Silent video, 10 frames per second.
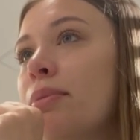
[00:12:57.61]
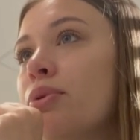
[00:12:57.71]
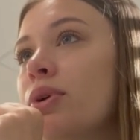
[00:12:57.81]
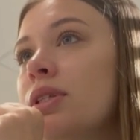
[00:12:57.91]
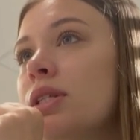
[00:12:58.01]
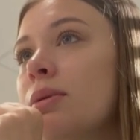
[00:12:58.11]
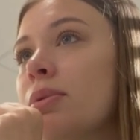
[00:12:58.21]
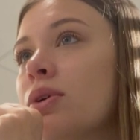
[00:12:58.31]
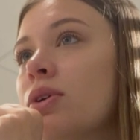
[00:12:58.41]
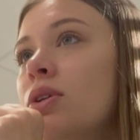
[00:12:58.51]

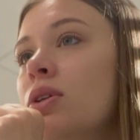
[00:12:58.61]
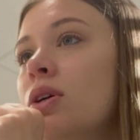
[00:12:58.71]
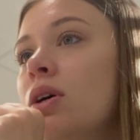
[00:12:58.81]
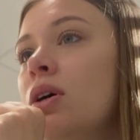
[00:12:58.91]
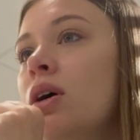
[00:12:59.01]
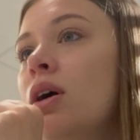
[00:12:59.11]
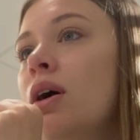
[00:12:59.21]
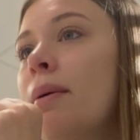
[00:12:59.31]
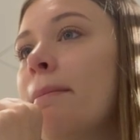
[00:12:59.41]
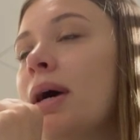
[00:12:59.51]
principal
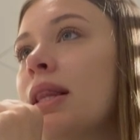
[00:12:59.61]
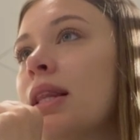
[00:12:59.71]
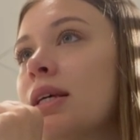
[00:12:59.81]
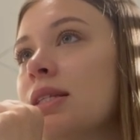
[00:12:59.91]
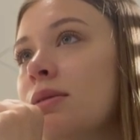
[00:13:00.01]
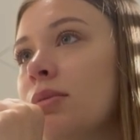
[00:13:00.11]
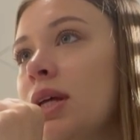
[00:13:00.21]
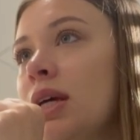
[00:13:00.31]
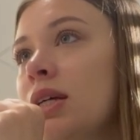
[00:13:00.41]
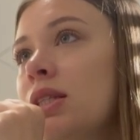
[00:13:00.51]
my lesson
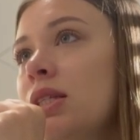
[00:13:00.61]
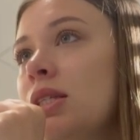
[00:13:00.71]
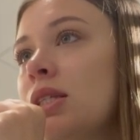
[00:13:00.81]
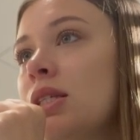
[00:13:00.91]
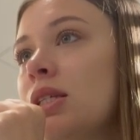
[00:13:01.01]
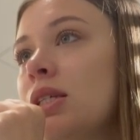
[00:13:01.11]
plans.